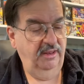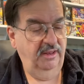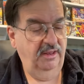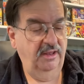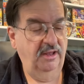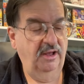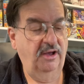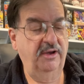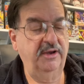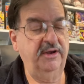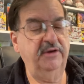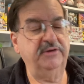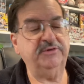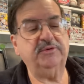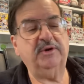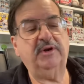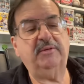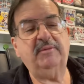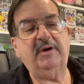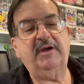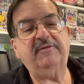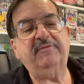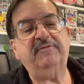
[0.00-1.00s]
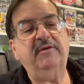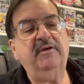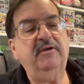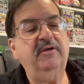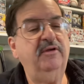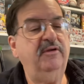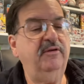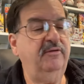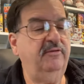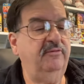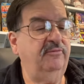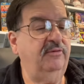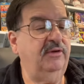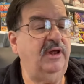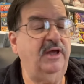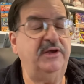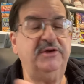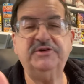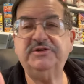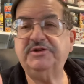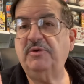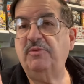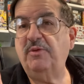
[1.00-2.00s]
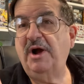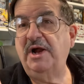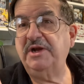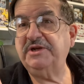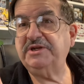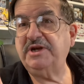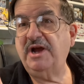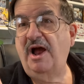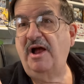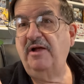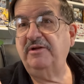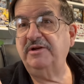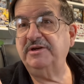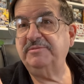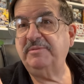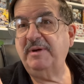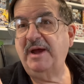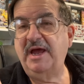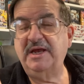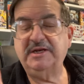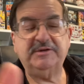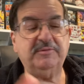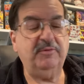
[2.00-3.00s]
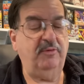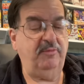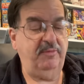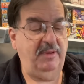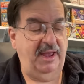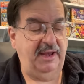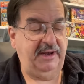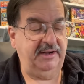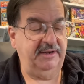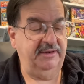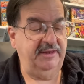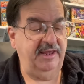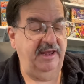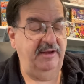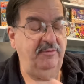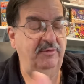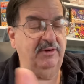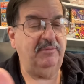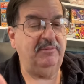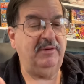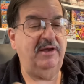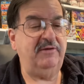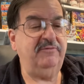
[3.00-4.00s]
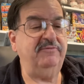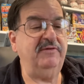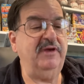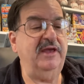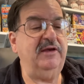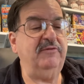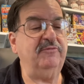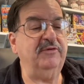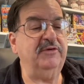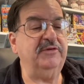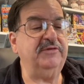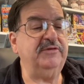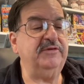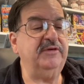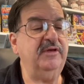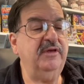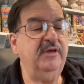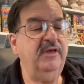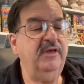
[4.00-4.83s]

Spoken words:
Oh, here's one of my, when I used to watch college basketball back in the day, one of my favorites.